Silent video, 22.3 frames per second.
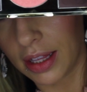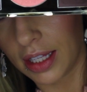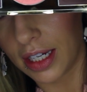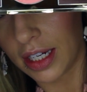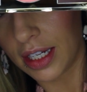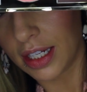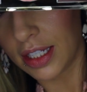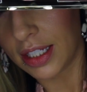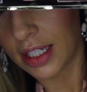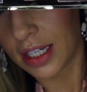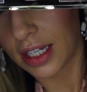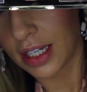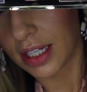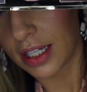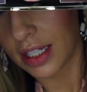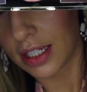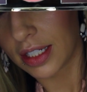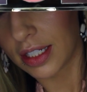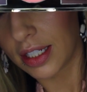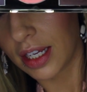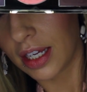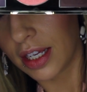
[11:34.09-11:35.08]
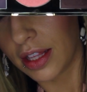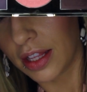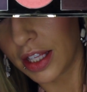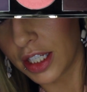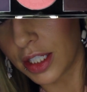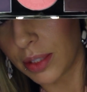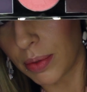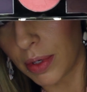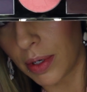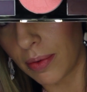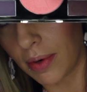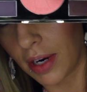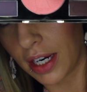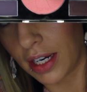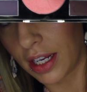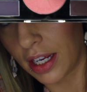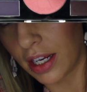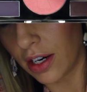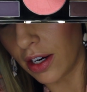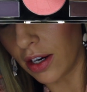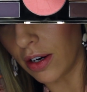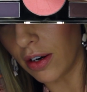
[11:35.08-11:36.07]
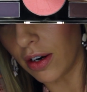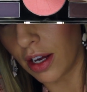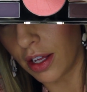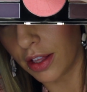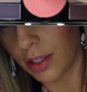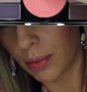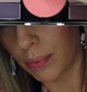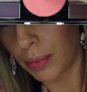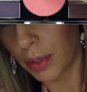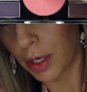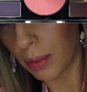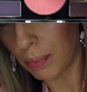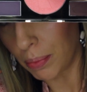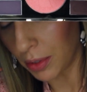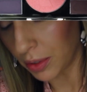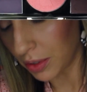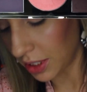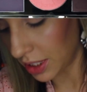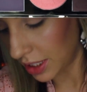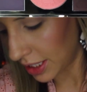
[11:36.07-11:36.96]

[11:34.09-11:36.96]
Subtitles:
lids is this one right here on the purple